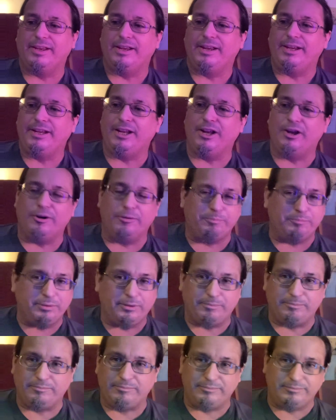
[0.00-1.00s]

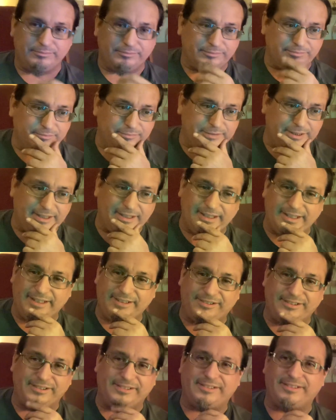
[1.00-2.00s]
It
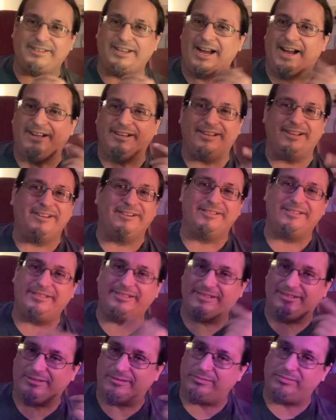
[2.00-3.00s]
just, I don't know, it
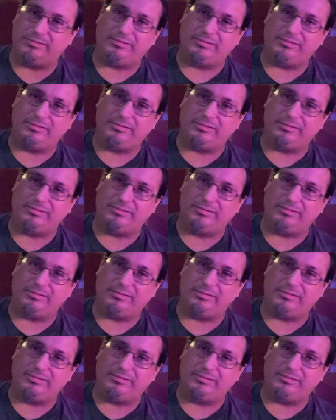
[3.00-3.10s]
just